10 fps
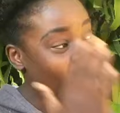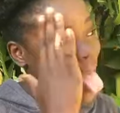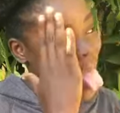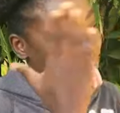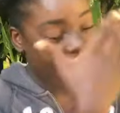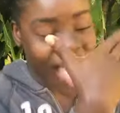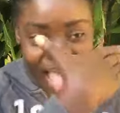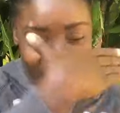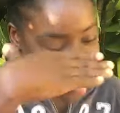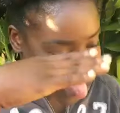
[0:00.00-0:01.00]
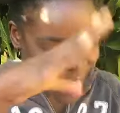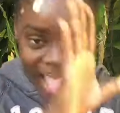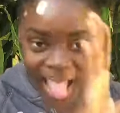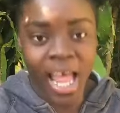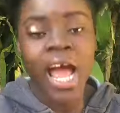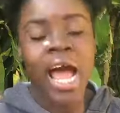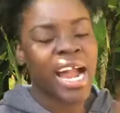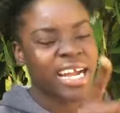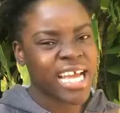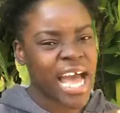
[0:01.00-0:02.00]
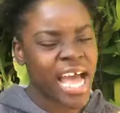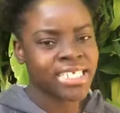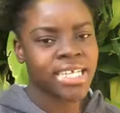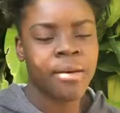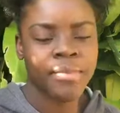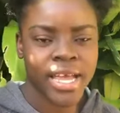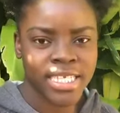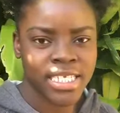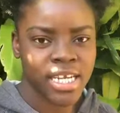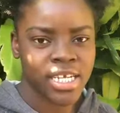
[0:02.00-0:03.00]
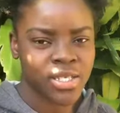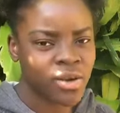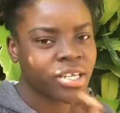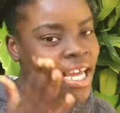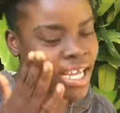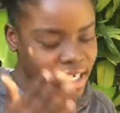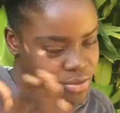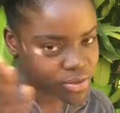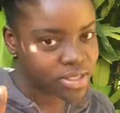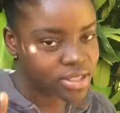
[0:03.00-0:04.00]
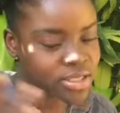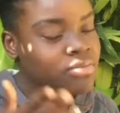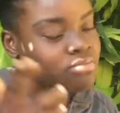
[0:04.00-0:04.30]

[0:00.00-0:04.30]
Eh, eh, eh, eh, and guys, I'm 18 years old, I can do this.